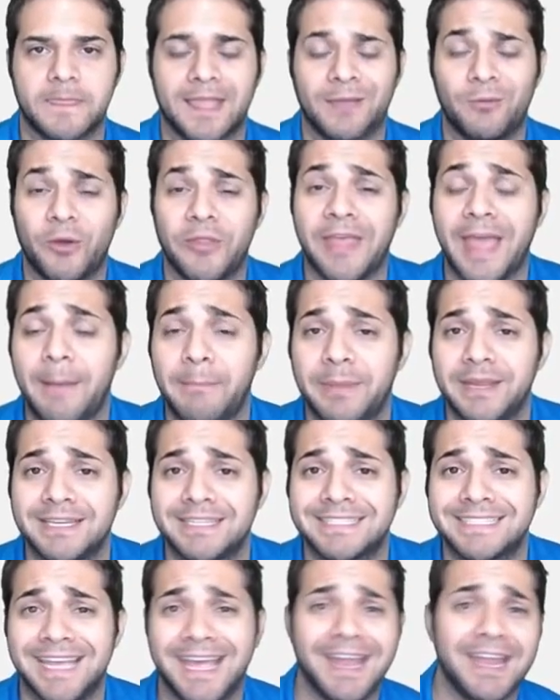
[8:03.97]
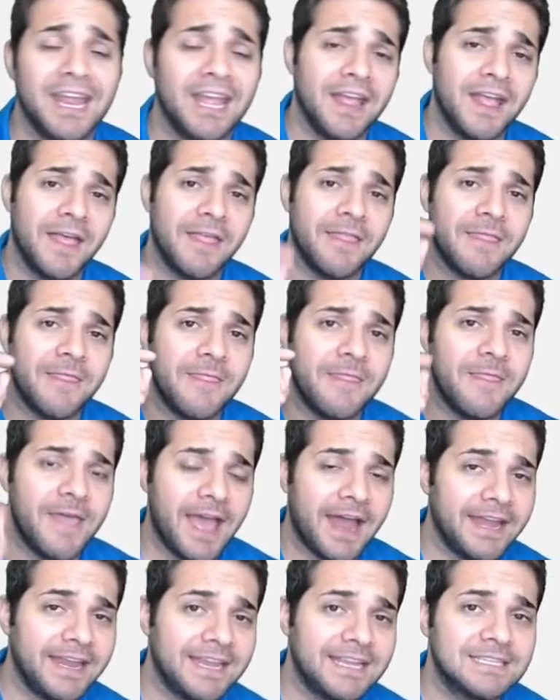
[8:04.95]
And with that being said,
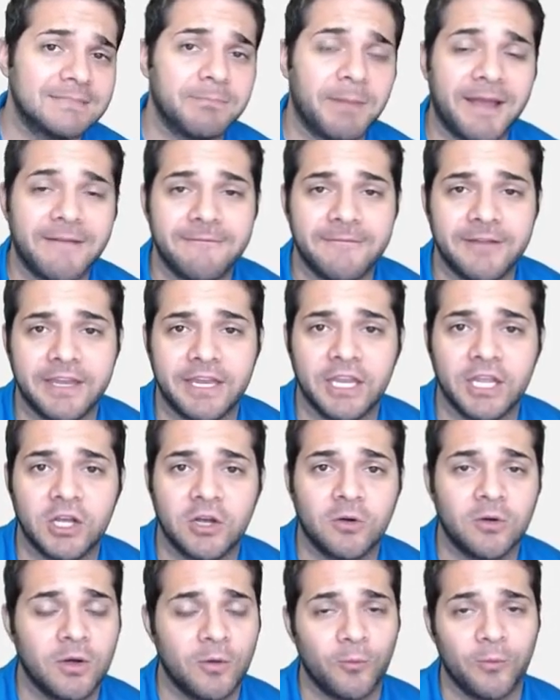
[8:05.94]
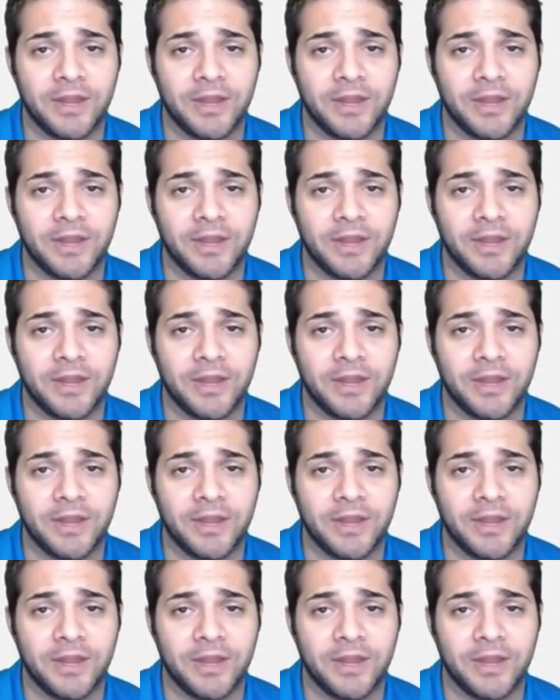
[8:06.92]
that is my video.